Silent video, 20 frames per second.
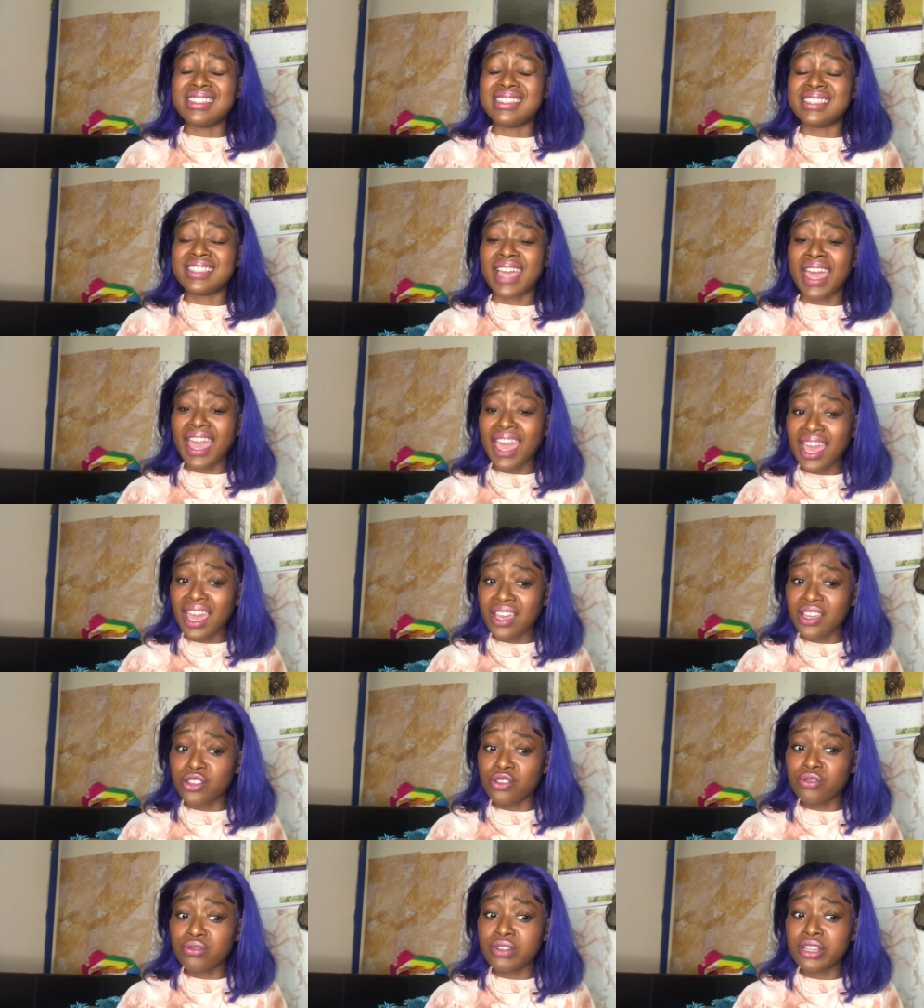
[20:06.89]
dang
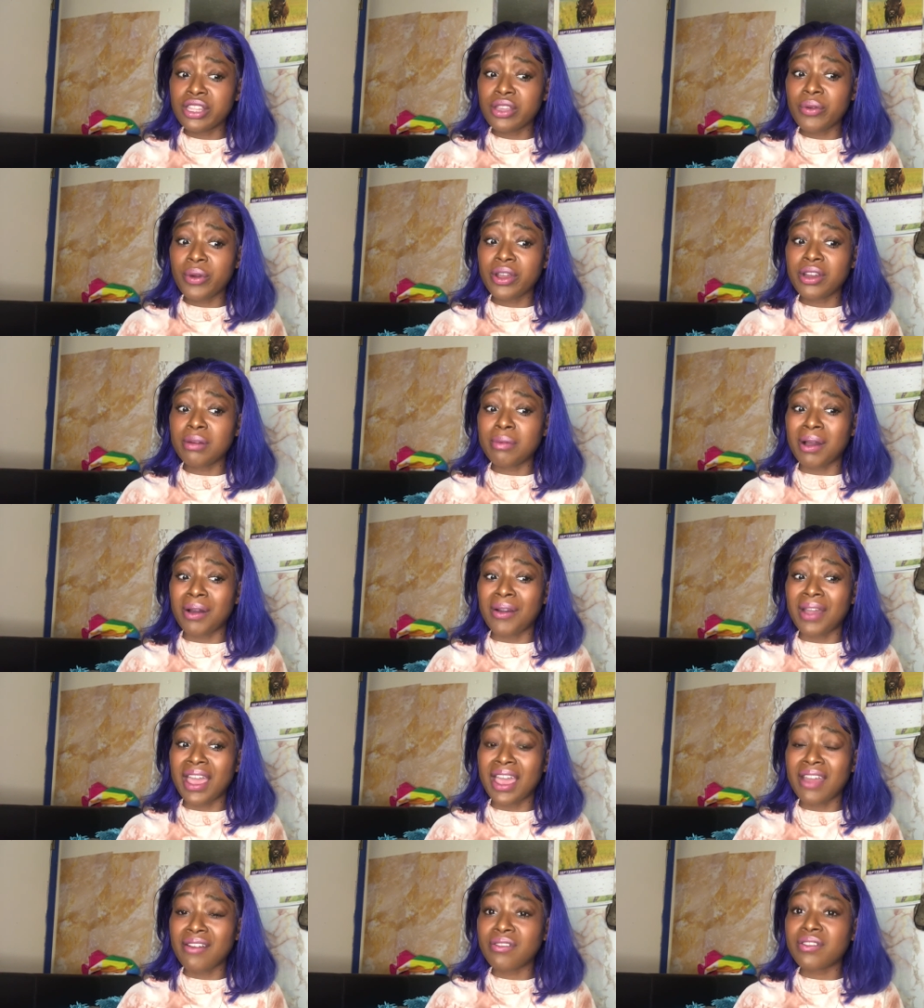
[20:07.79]
you really worried about
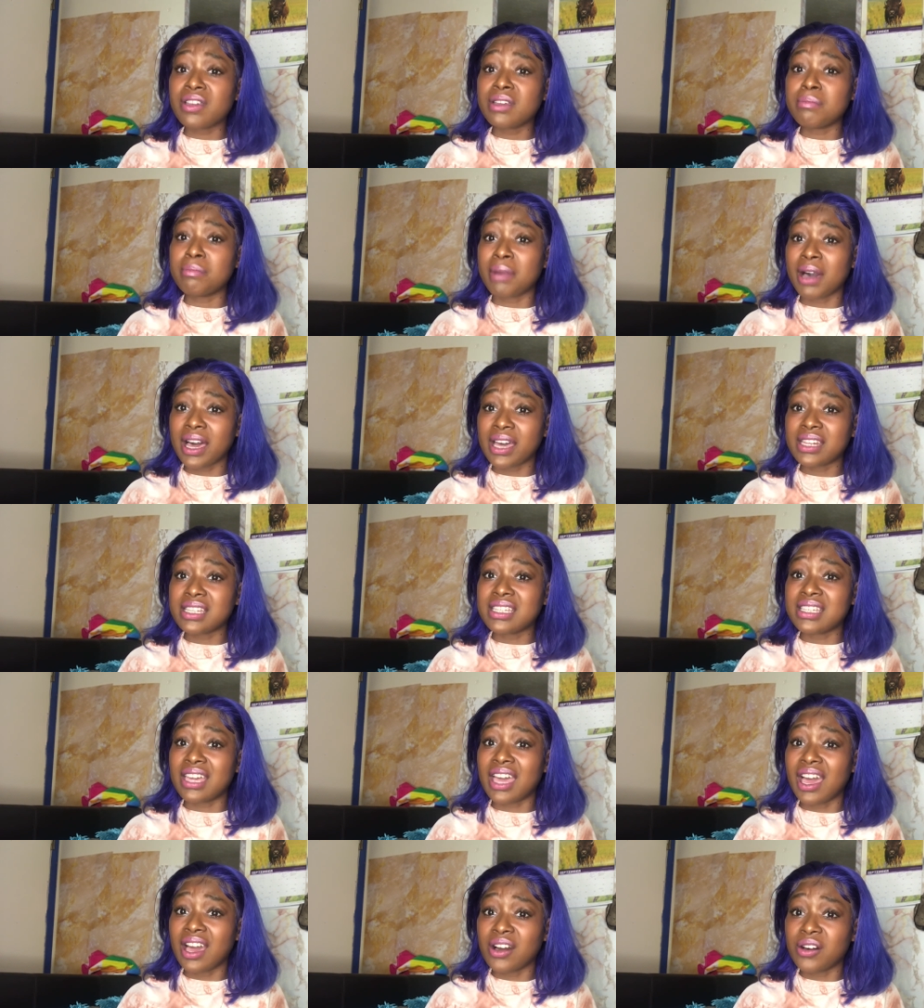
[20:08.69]
everybody
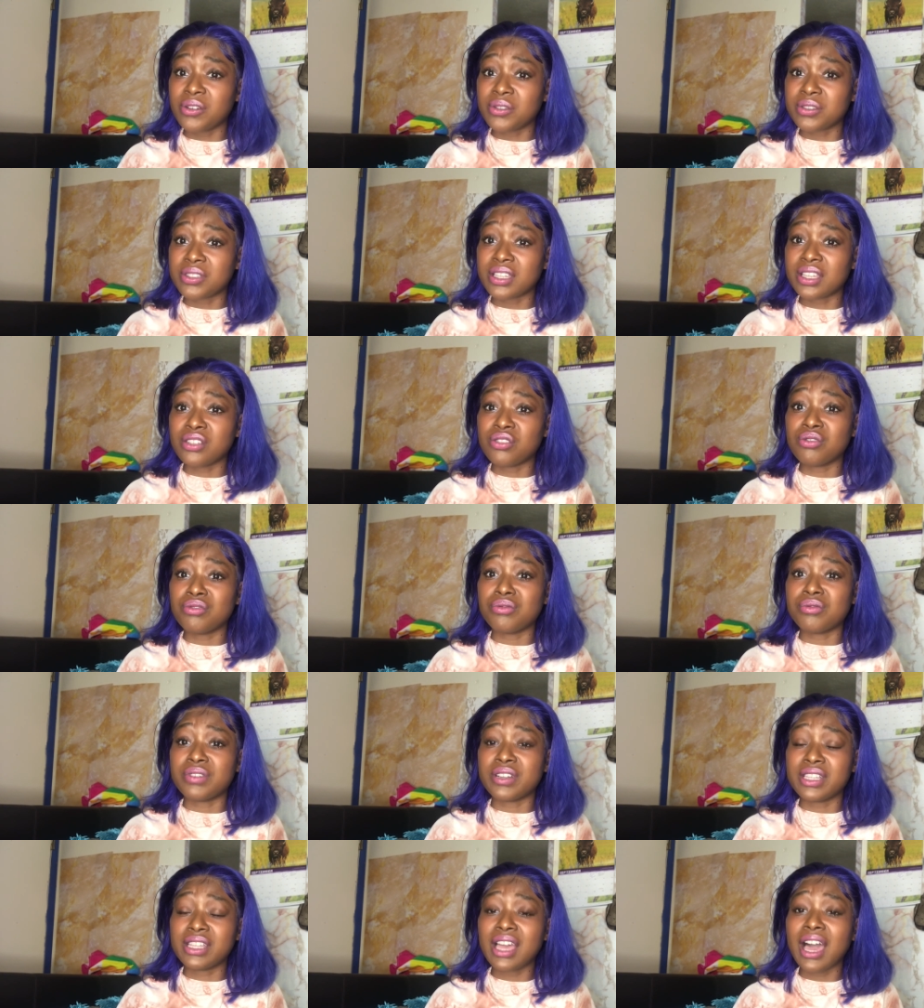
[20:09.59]
else and you
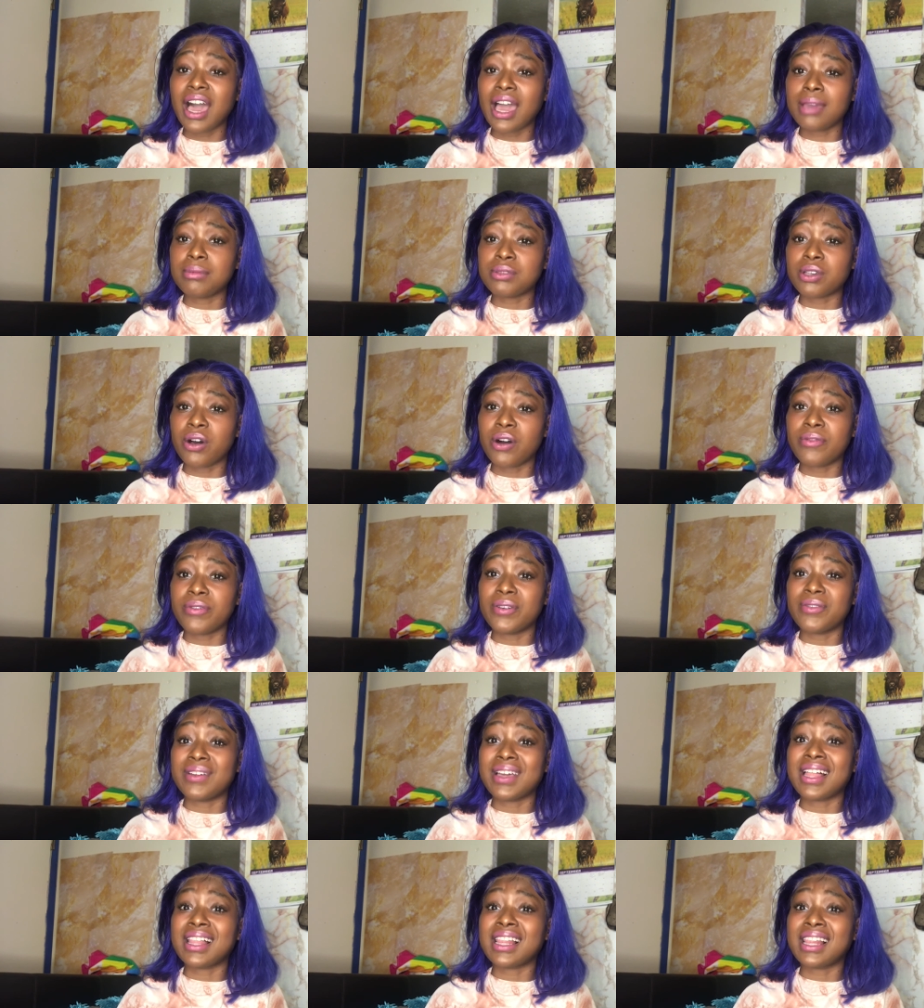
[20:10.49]
really hyped off
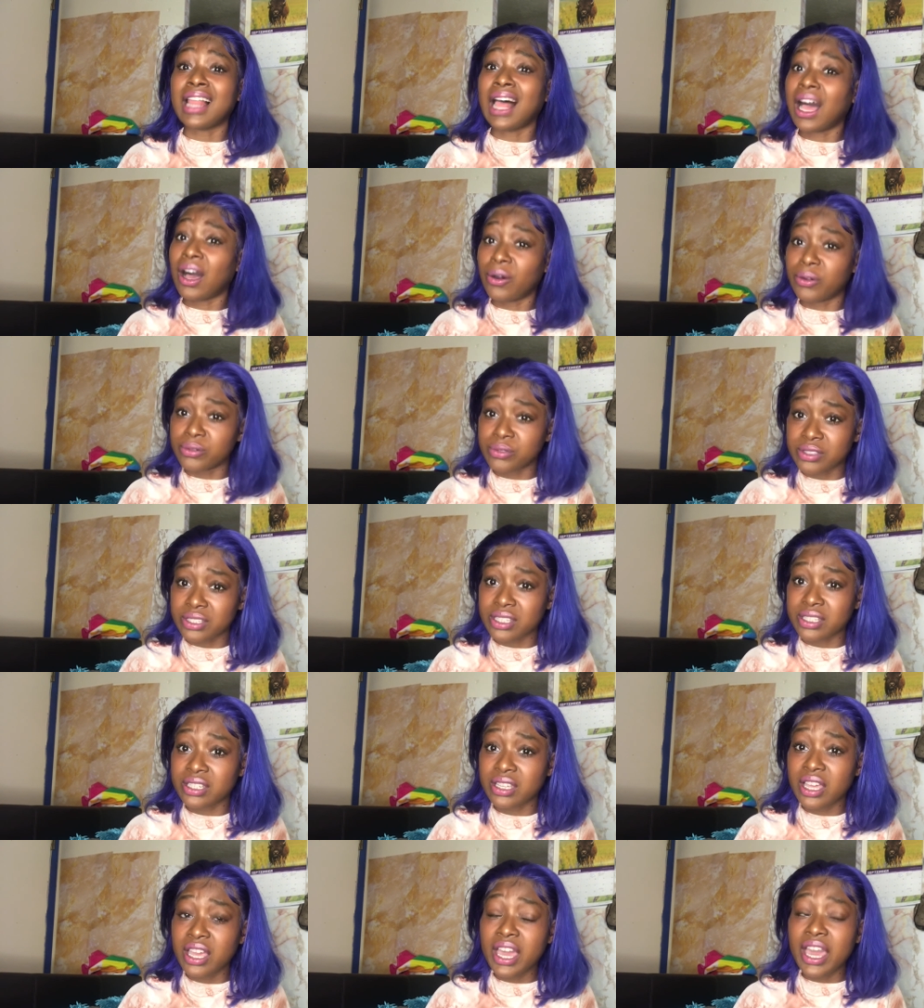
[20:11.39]
of clout
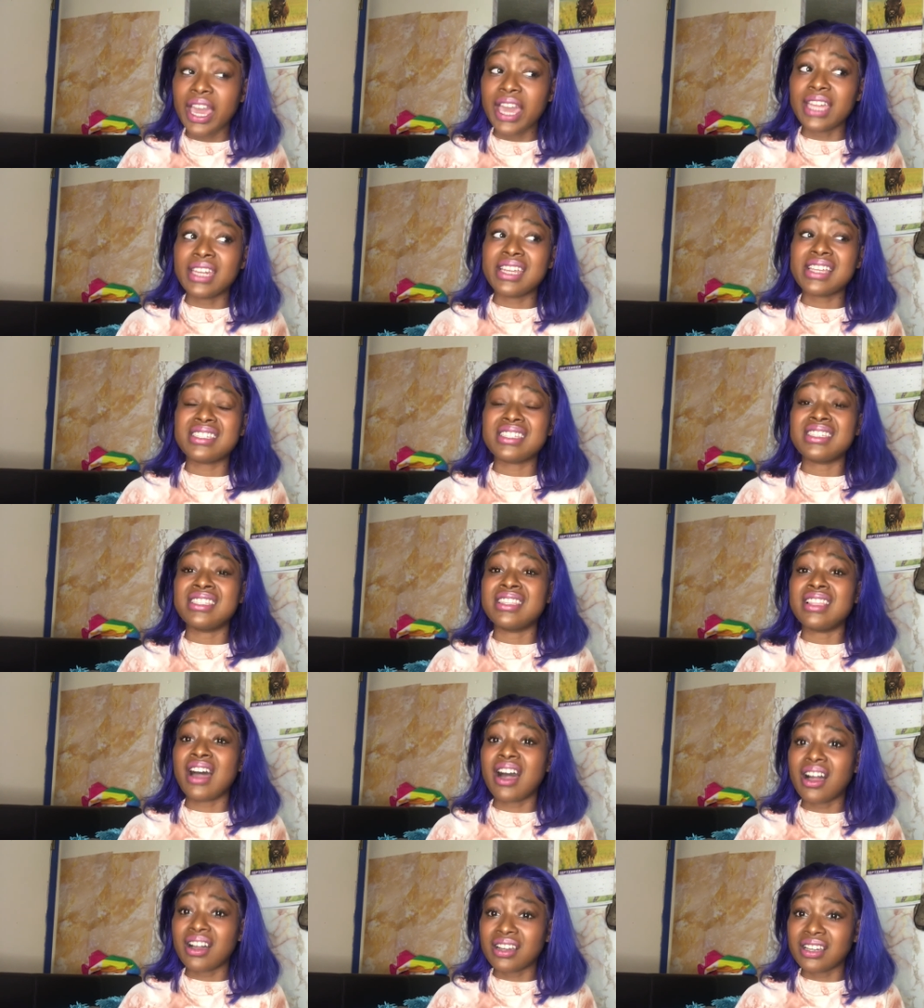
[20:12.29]
and that's
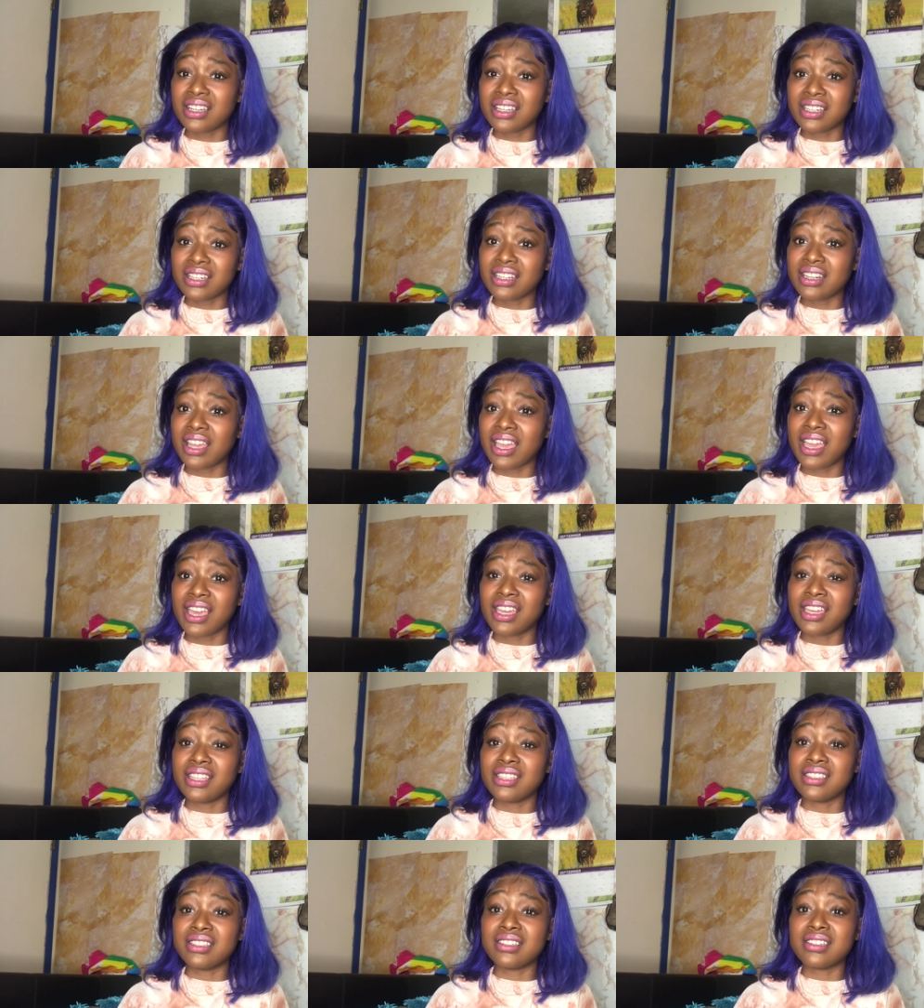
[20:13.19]
not good
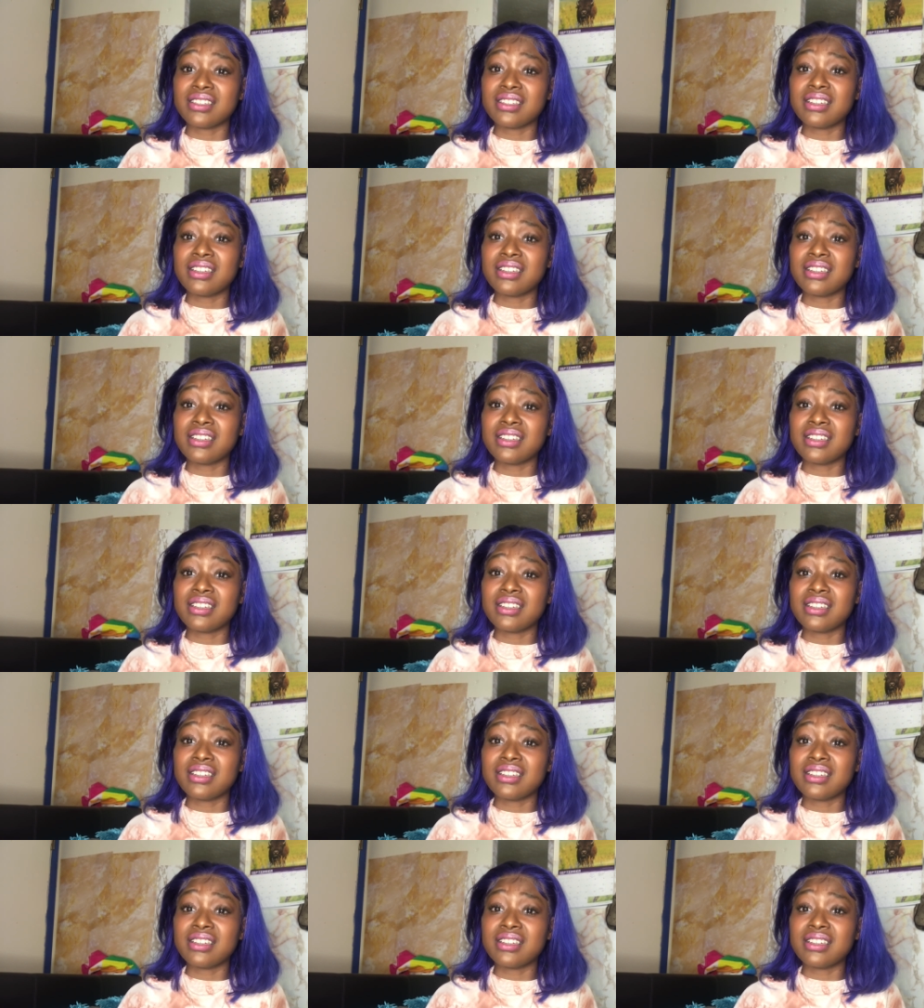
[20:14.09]
and